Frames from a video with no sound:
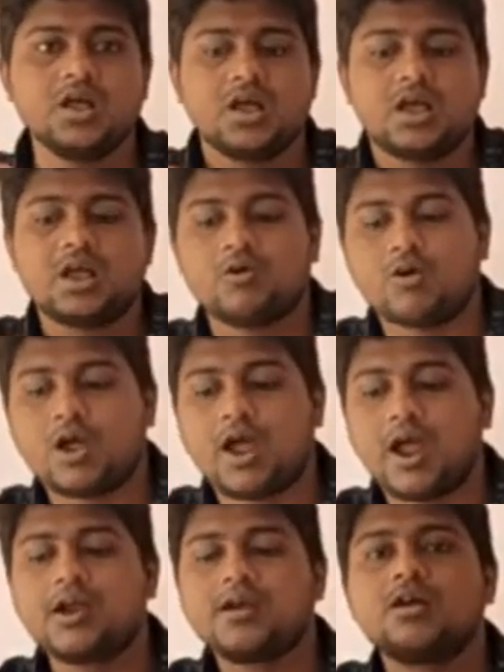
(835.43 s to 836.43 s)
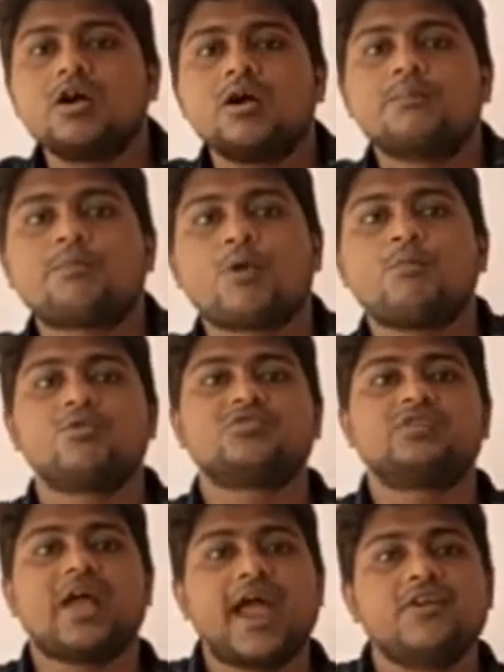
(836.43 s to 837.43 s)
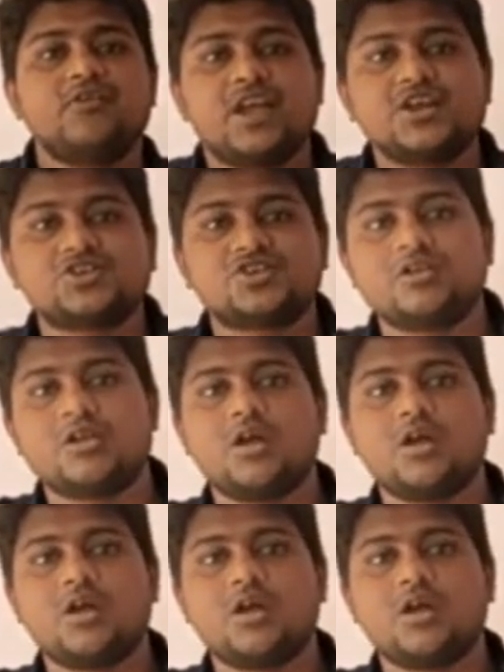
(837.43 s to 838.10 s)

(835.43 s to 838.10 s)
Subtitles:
And promote education,